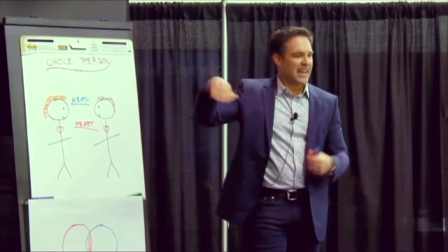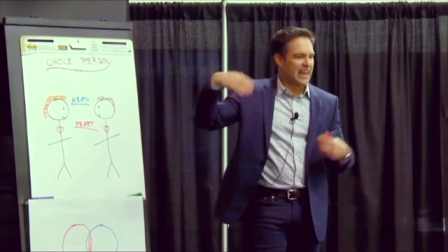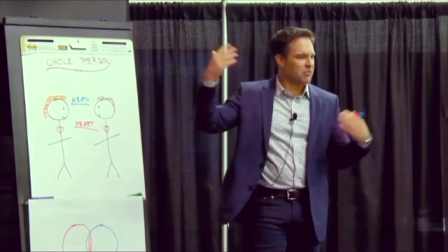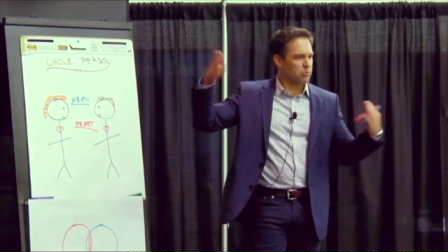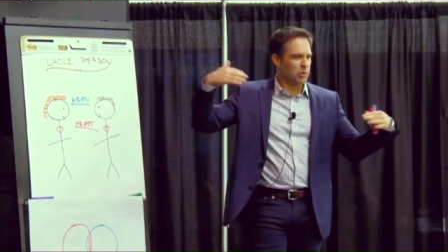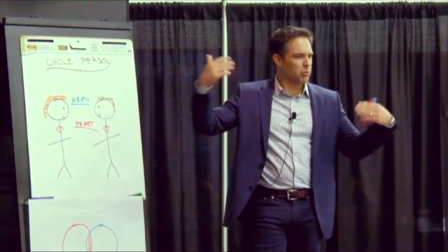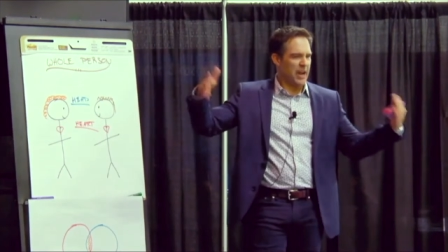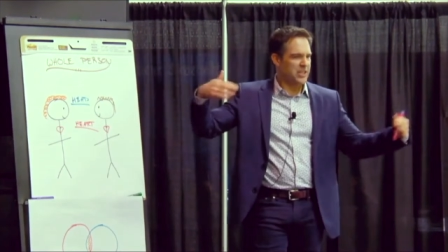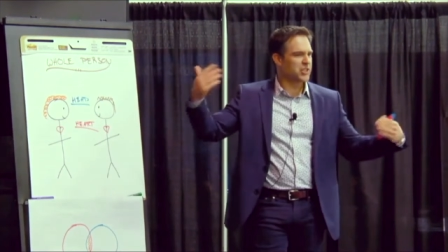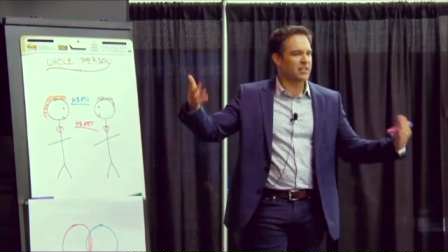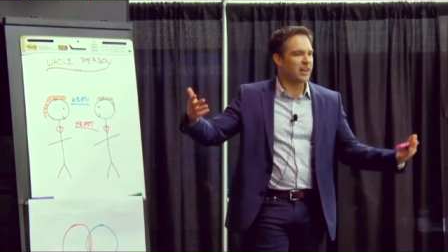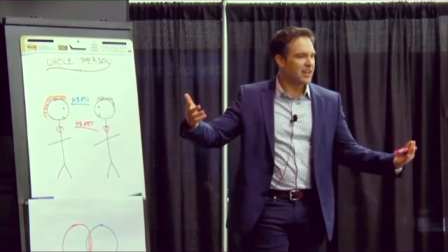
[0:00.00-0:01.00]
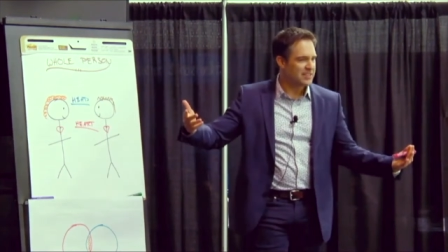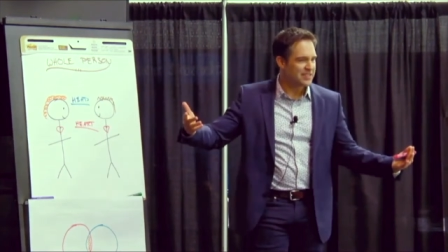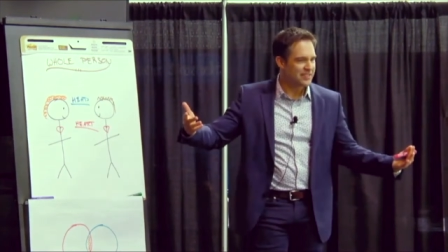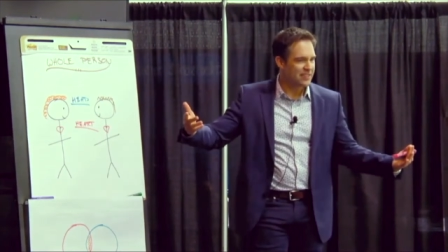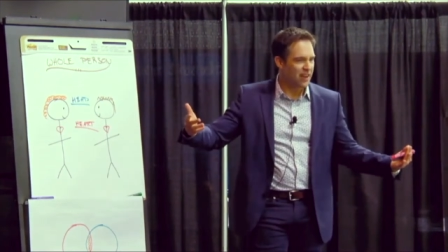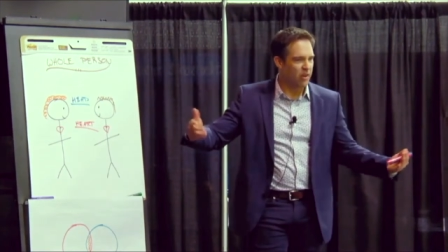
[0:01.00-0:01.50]
and it will
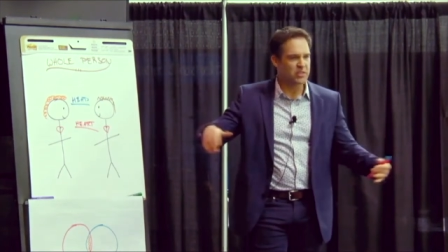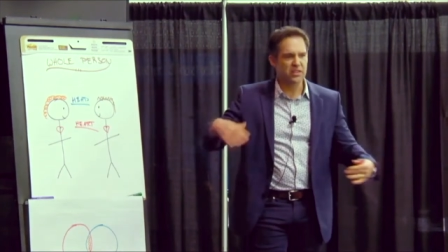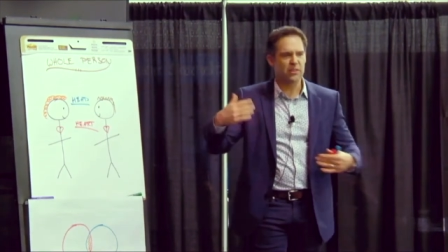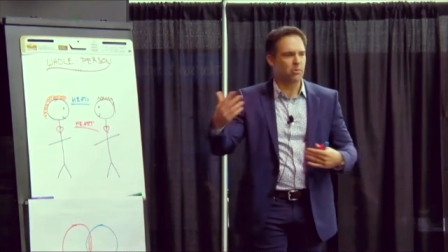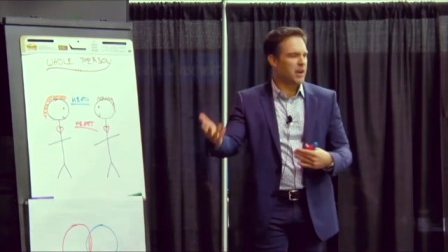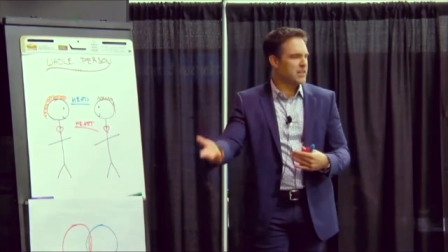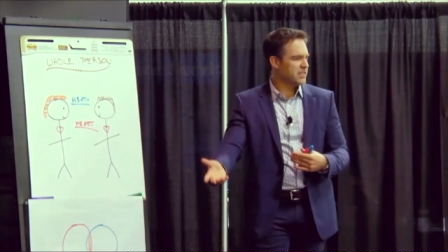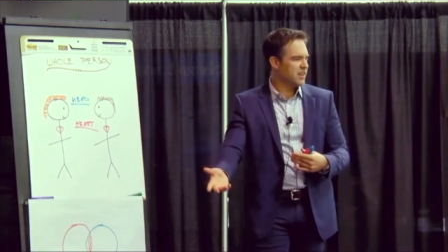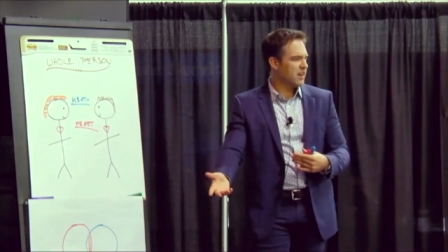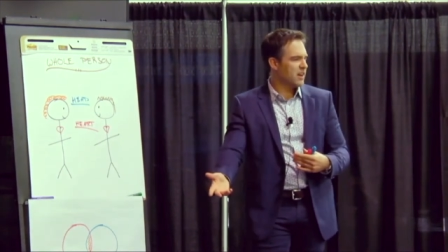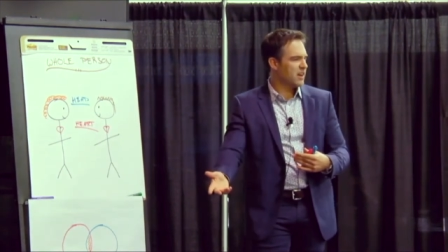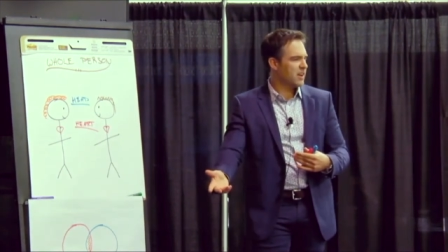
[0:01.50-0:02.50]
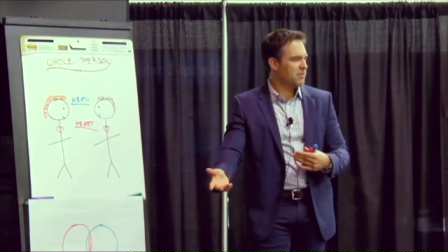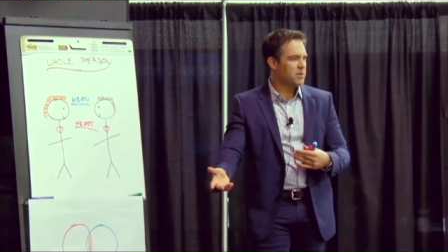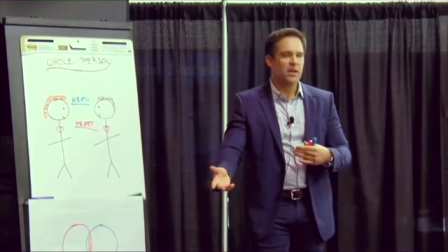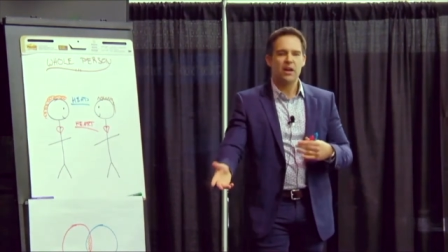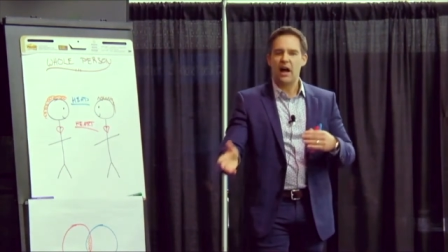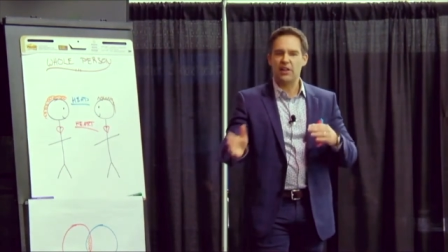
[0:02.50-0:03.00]
rationalize. Oh, it's not the right
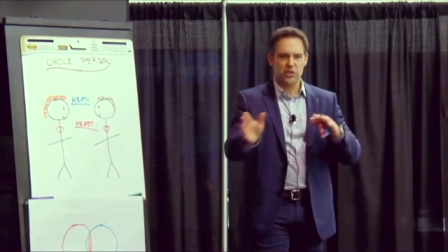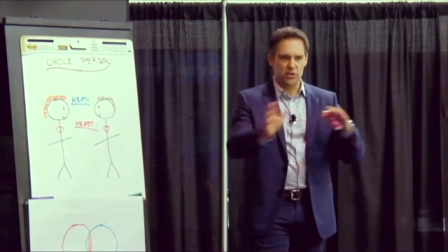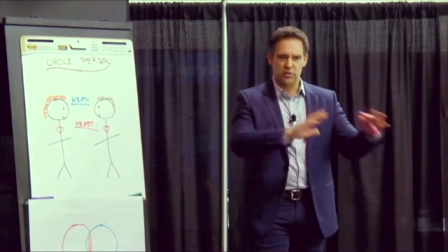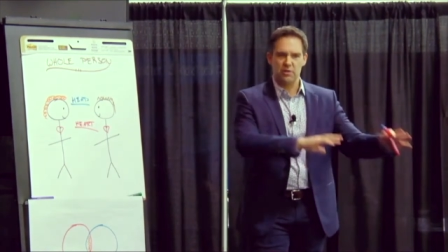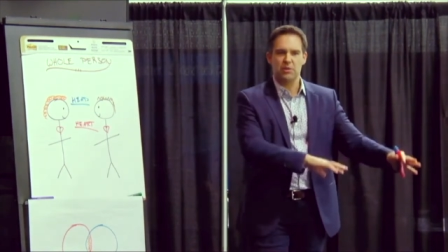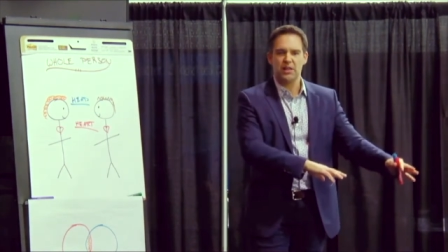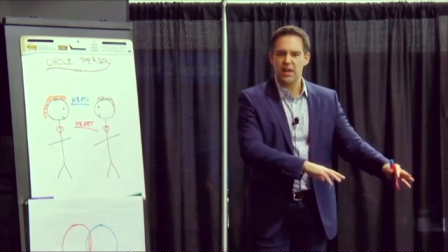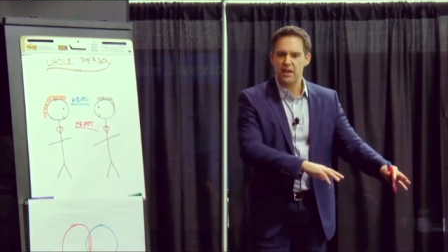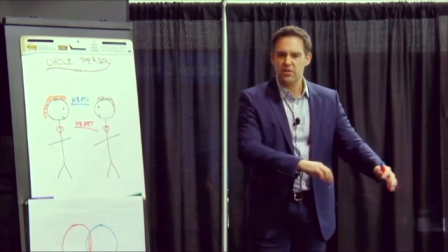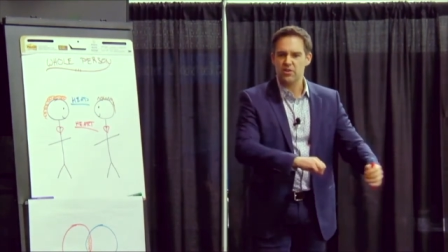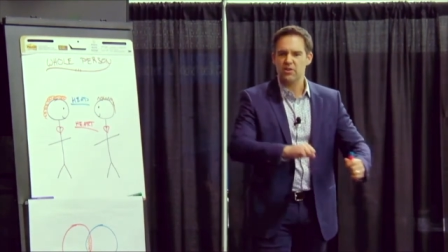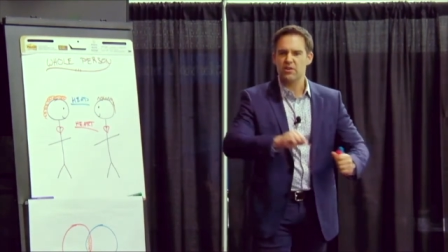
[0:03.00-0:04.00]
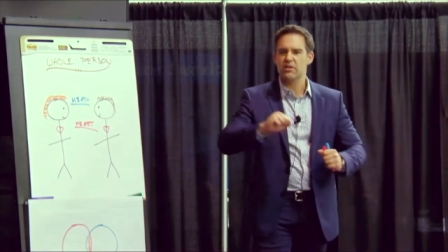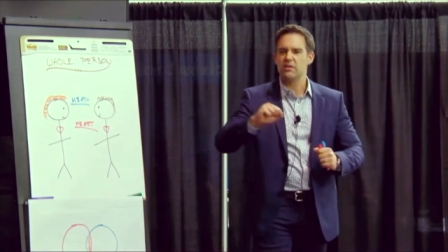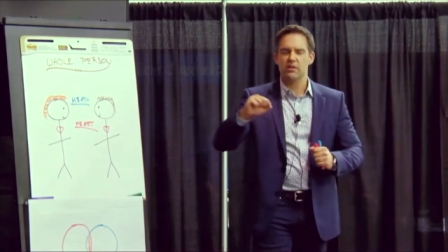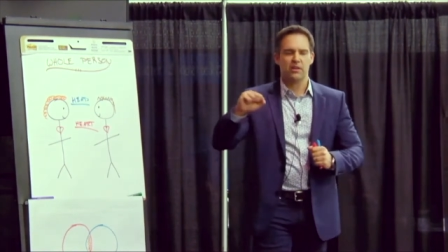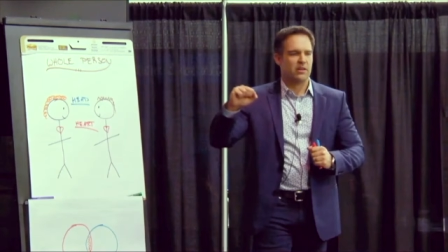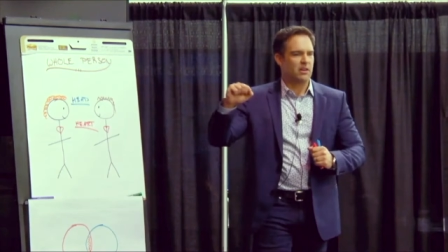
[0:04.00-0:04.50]
time. I'll talk to them
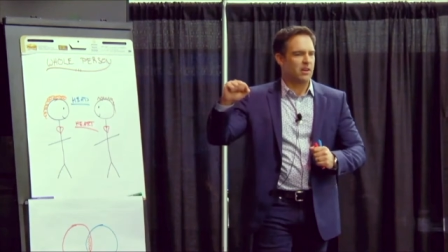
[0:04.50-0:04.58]
later.